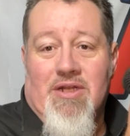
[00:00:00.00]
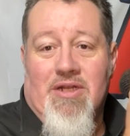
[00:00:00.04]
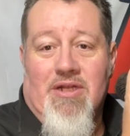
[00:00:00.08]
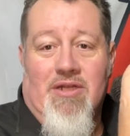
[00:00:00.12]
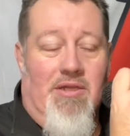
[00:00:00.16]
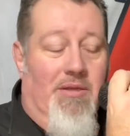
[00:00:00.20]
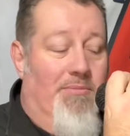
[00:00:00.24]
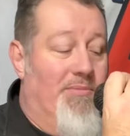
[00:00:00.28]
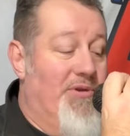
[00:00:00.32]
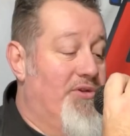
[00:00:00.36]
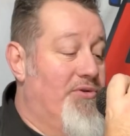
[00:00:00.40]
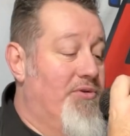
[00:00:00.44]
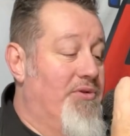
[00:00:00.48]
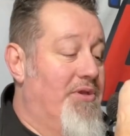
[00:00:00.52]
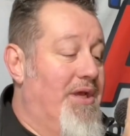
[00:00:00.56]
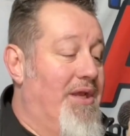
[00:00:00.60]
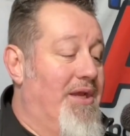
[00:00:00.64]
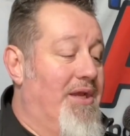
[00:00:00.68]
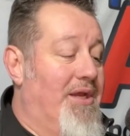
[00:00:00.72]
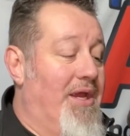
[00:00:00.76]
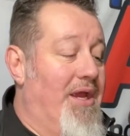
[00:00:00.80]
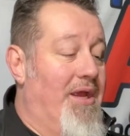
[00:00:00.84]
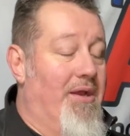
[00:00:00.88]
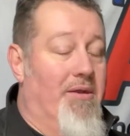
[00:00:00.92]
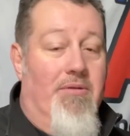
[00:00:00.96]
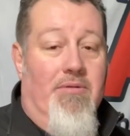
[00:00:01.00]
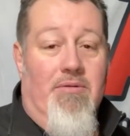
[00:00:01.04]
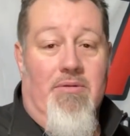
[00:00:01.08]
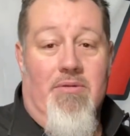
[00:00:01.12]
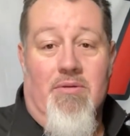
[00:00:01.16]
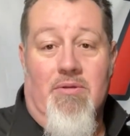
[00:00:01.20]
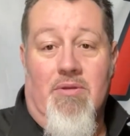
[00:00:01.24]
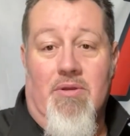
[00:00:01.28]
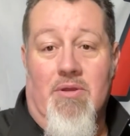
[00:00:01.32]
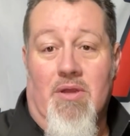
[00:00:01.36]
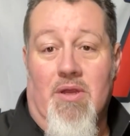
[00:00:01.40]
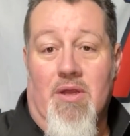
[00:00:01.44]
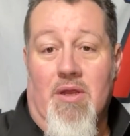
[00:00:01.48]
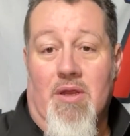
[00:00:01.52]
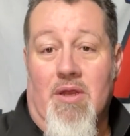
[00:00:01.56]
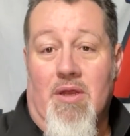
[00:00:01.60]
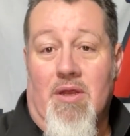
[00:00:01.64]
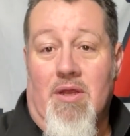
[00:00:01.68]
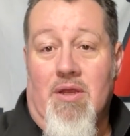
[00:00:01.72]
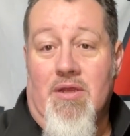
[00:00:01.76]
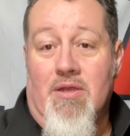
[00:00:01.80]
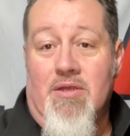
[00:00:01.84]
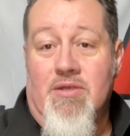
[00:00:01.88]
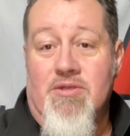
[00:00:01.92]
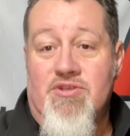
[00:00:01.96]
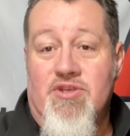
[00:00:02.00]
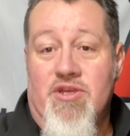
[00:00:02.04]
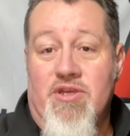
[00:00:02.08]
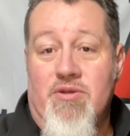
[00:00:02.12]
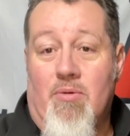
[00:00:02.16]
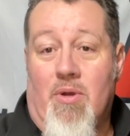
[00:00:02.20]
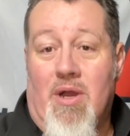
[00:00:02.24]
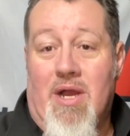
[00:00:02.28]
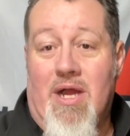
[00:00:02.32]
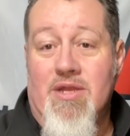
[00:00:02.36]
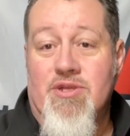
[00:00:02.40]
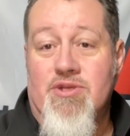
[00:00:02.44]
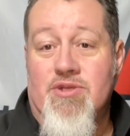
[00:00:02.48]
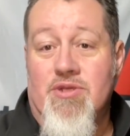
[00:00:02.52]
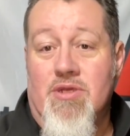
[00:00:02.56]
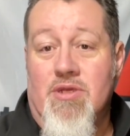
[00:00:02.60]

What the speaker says: Let me do that again. See, watch.